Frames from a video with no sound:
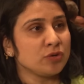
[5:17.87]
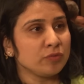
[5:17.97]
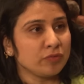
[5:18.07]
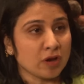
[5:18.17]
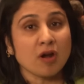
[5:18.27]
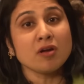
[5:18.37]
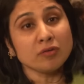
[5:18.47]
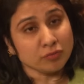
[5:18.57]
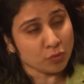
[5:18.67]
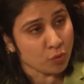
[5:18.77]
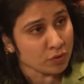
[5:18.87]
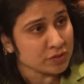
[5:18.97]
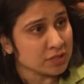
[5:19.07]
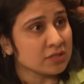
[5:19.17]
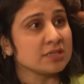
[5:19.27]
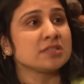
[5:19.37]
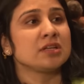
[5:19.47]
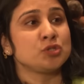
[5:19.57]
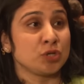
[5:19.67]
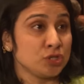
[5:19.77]
You, there are courses
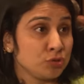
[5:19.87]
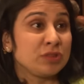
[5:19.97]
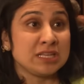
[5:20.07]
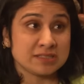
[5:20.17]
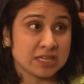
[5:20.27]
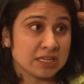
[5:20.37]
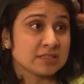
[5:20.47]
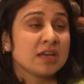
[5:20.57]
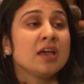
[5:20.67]
that you can do these days,